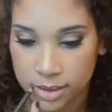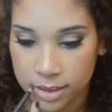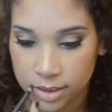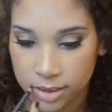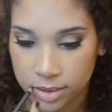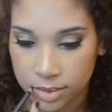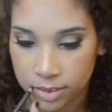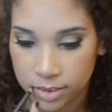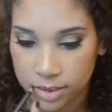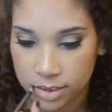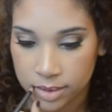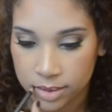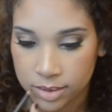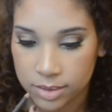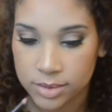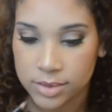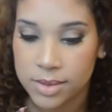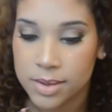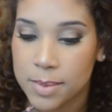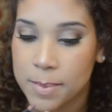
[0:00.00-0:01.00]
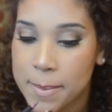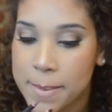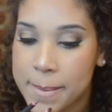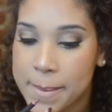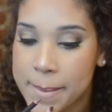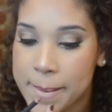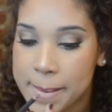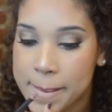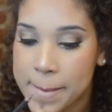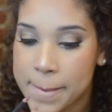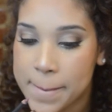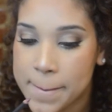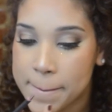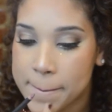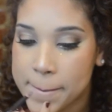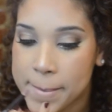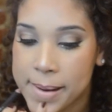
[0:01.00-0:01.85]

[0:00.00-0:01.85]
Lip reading: you want to go to the